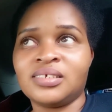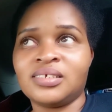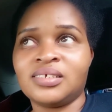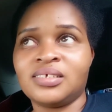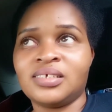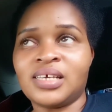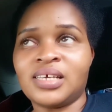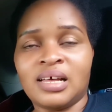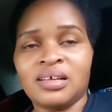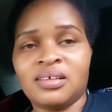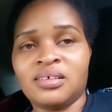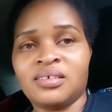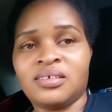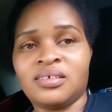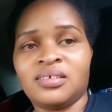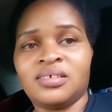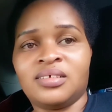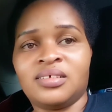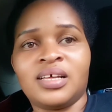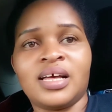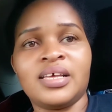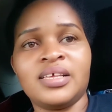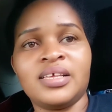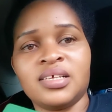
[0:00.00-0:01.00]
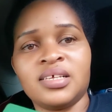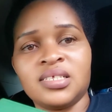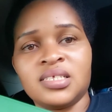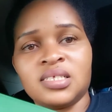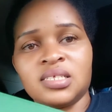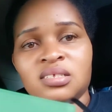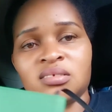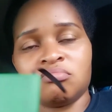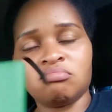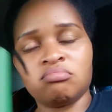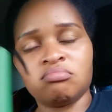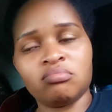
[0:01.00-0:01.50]
yeah I
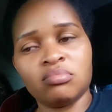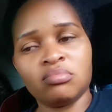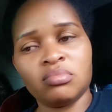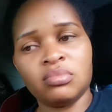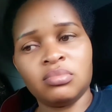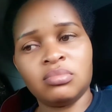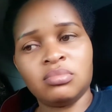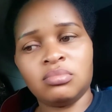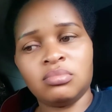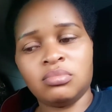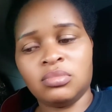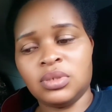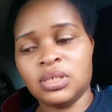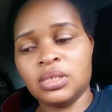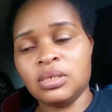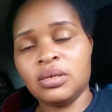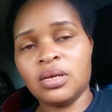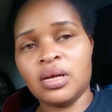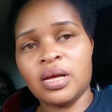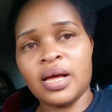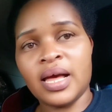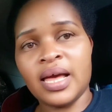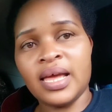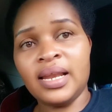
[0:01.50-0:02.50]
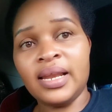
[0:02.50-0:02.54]
just I